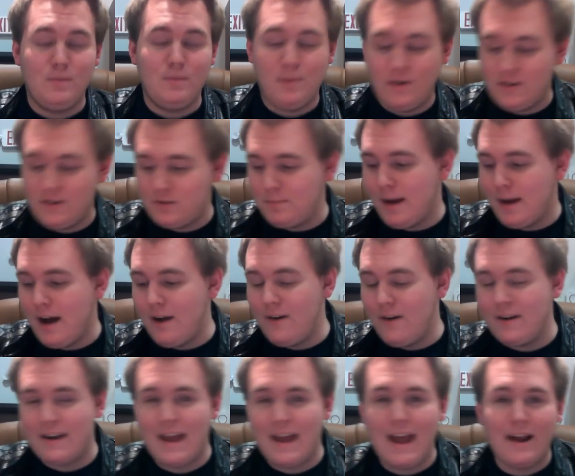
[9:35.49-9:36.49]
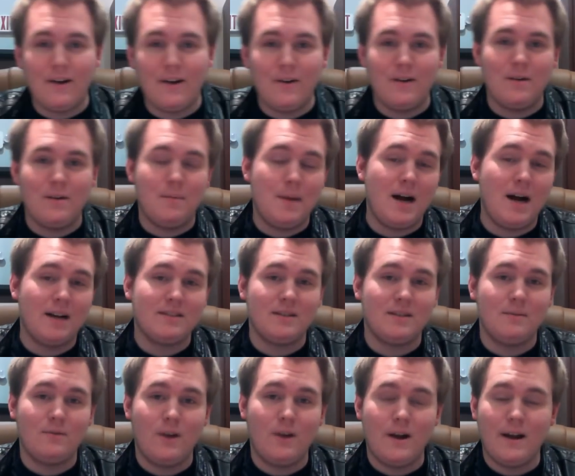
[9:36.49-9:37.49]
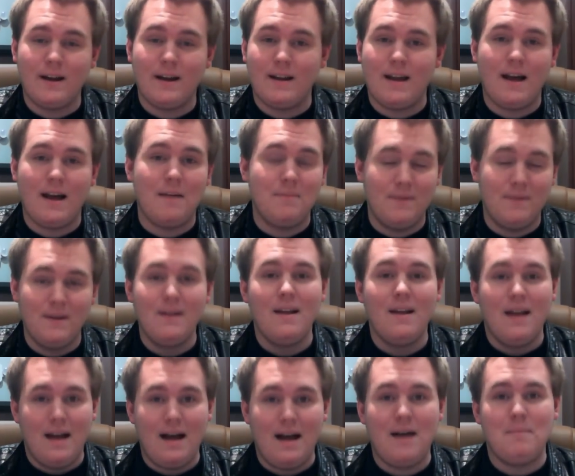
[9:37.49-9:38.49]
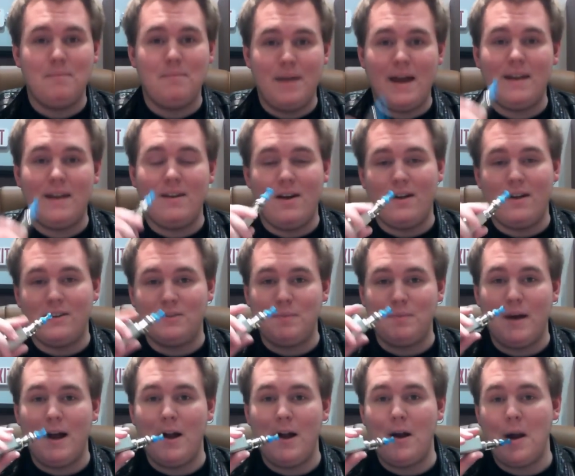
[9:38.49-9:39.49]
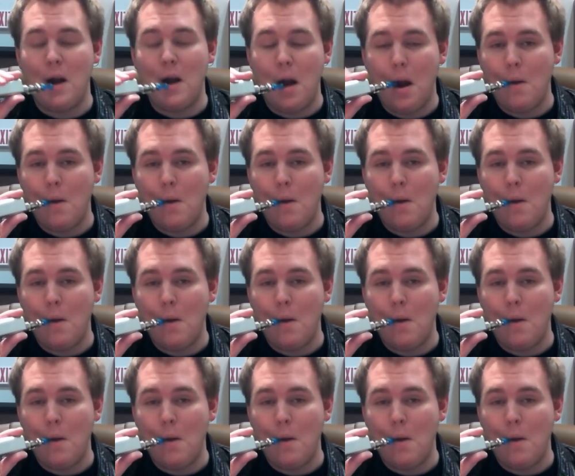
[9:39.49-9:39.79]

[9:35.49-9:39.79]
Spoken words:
You put Aspire and Kanger in the boxing ring, and I'm betting on Aspire.